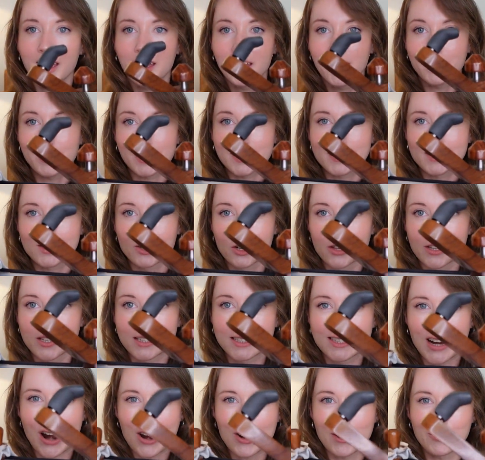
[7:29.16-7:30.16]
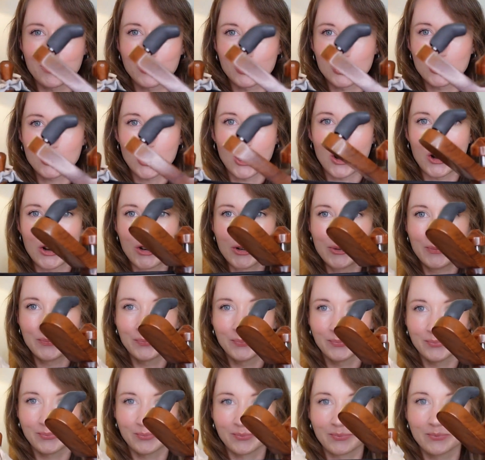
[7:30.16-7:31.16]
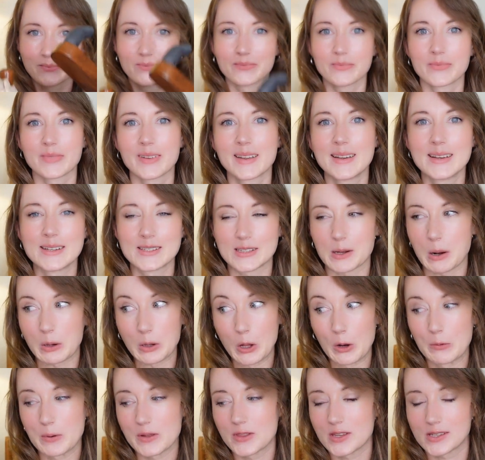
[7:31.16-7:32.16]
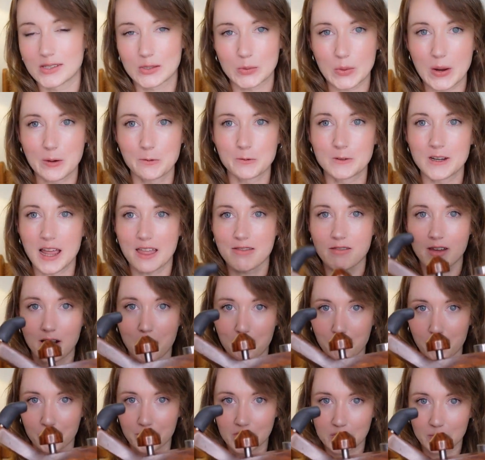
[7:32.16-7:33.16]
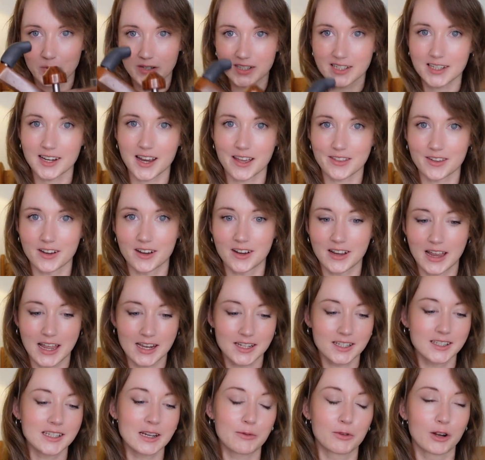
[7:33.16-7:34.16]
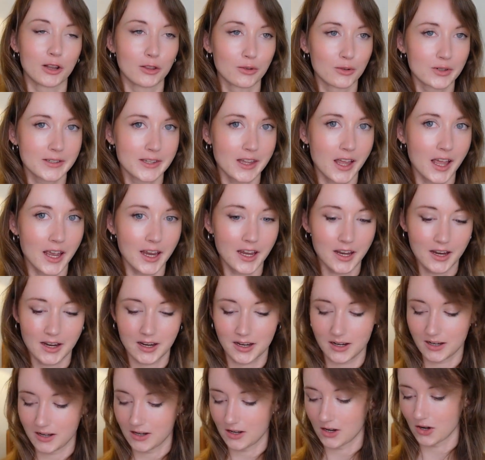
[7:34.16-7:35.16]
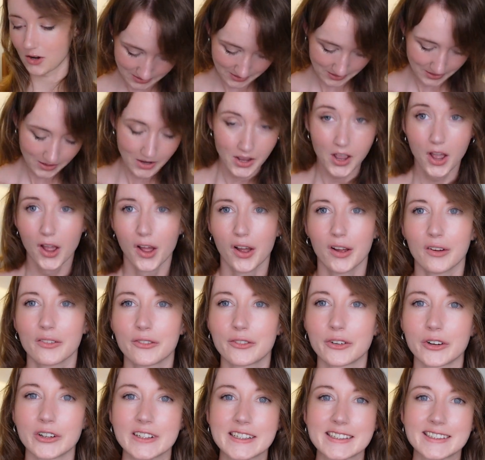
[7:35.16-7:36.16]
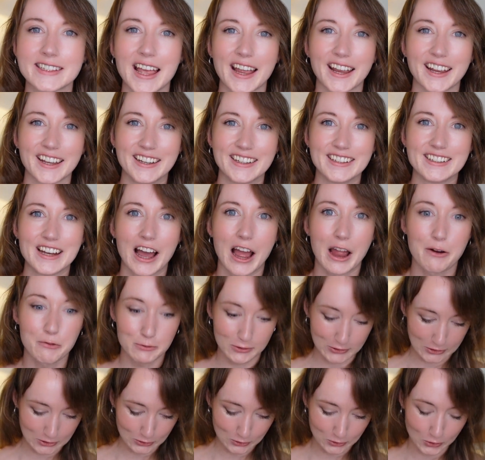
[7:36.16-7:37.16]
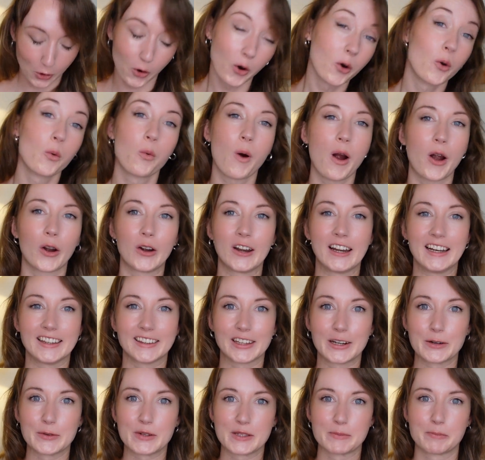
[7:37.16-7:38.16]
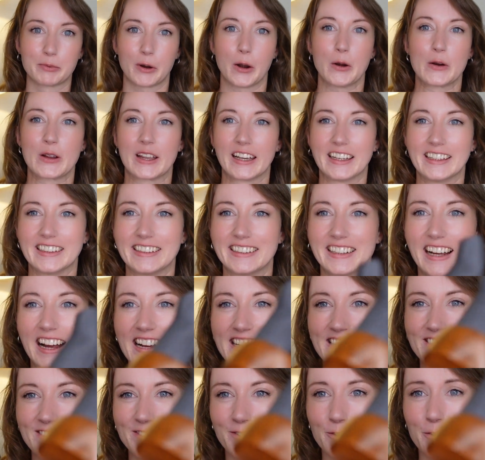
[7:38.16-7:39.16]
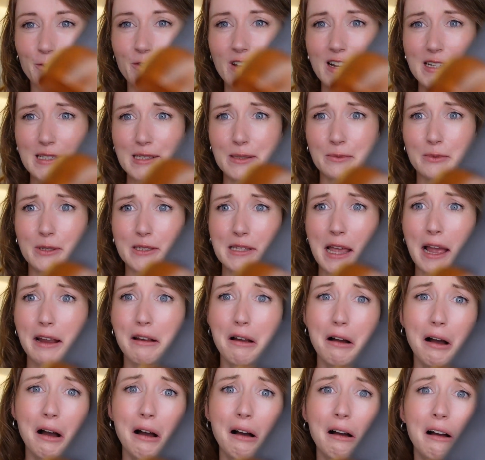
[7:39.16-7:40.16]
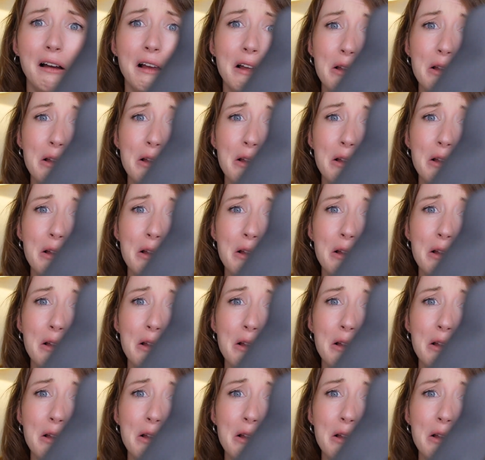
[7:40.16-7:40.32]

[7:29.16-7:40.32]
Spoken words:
And that's sort of the star of the show. So I'll open the Swift and then I'll put this one together and see what it looks like. For a second, I was so worried that it was broken. I saw this and was like, oh,